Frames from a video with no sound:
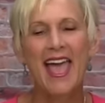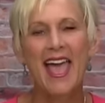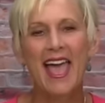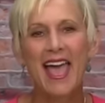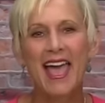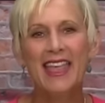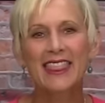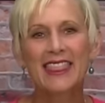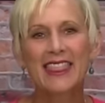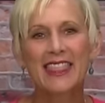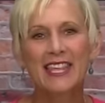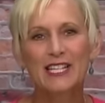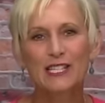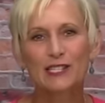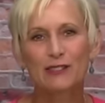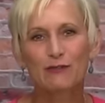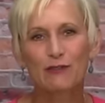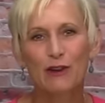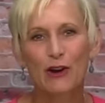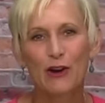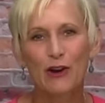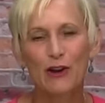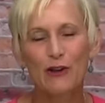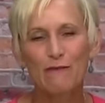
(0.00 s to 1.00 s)
And this
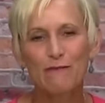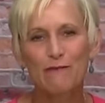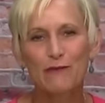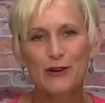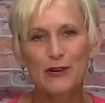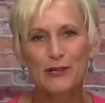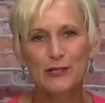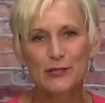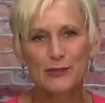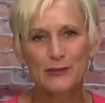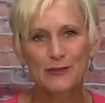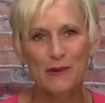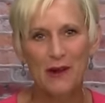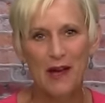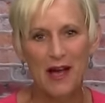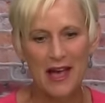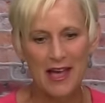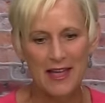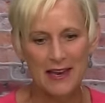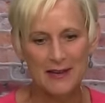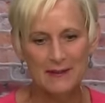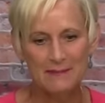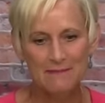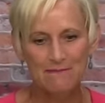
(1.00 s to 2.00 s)
very first
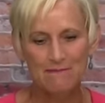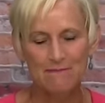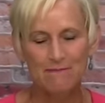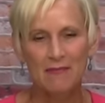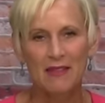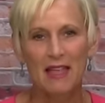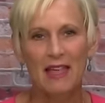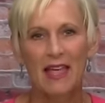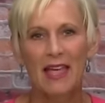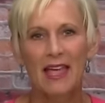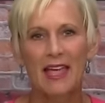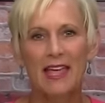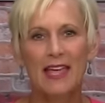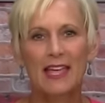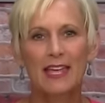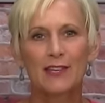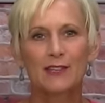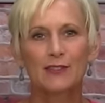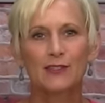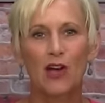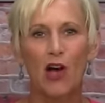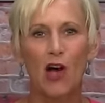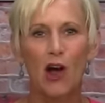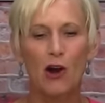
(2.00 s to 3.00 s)
one
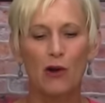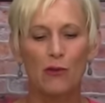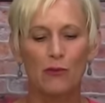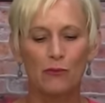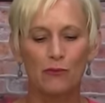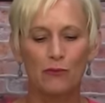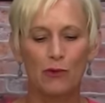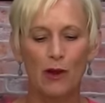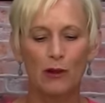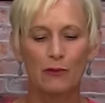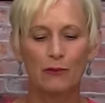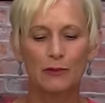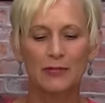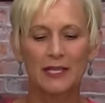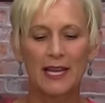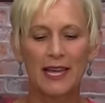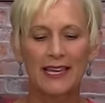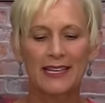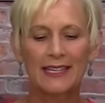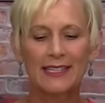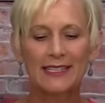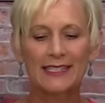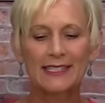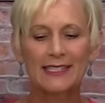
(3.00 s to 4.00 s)
is our
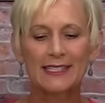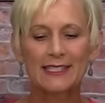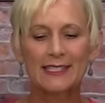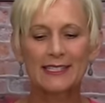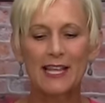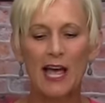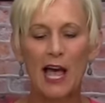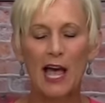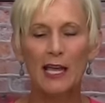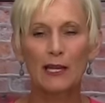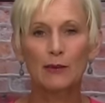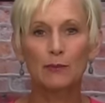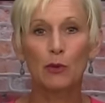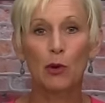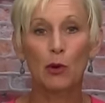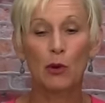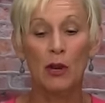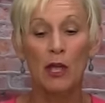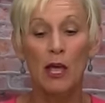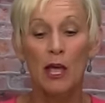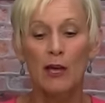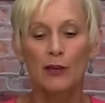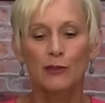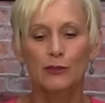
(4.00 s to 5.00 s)
rotating design
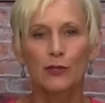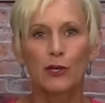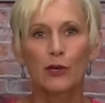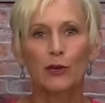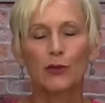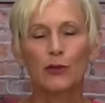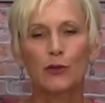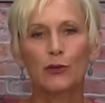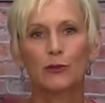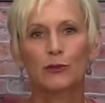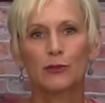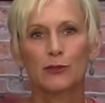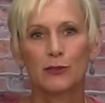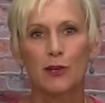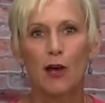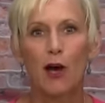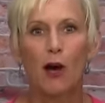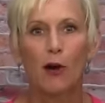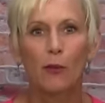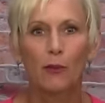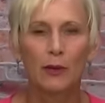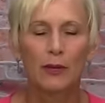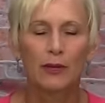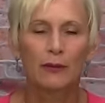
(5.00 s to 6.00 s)
board. So you
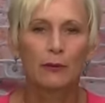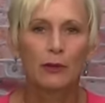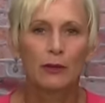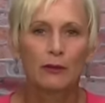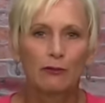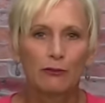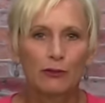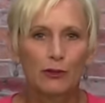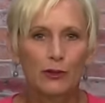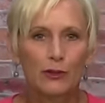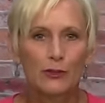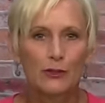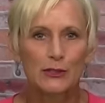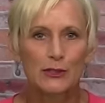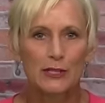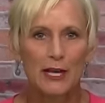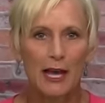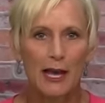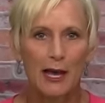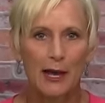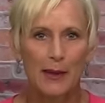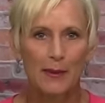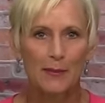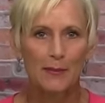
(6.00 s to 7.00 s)
saw when we first,
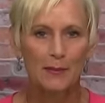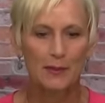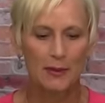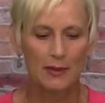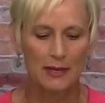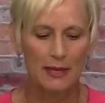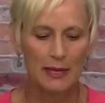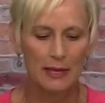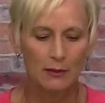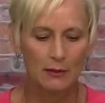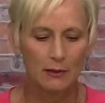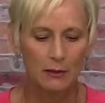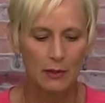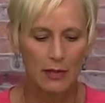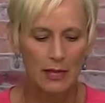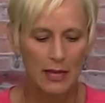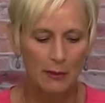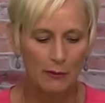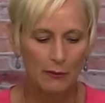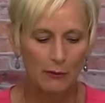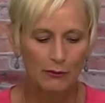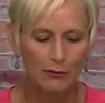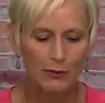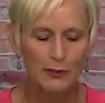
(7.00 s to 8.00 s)
um, ca the
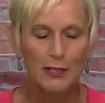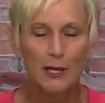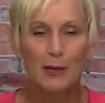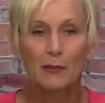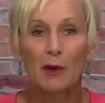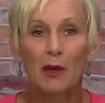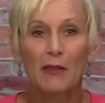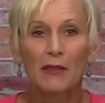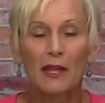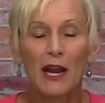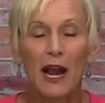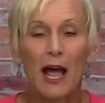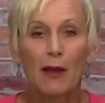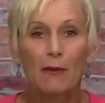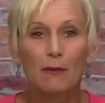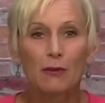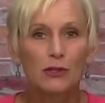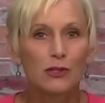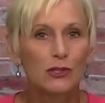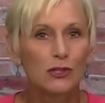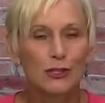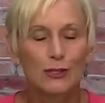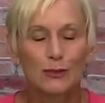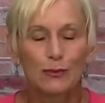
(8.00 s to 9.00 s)
camera first came on that I
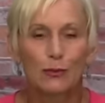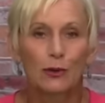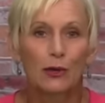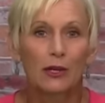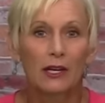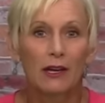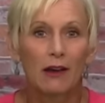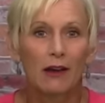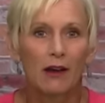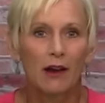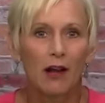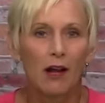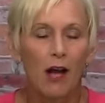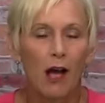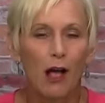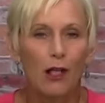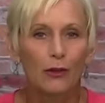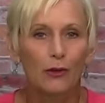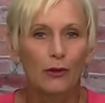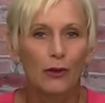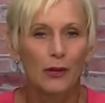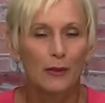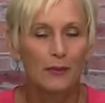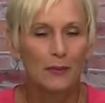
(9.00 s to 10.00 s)
was just working on a
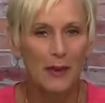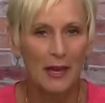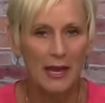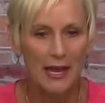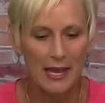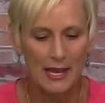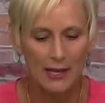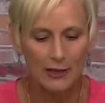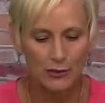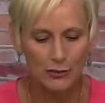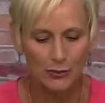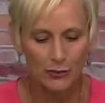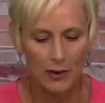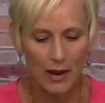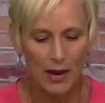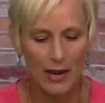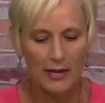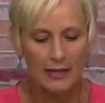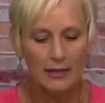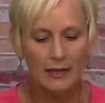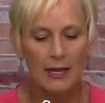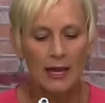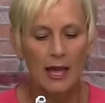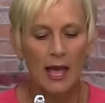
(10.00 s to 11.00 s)
coloring page, right?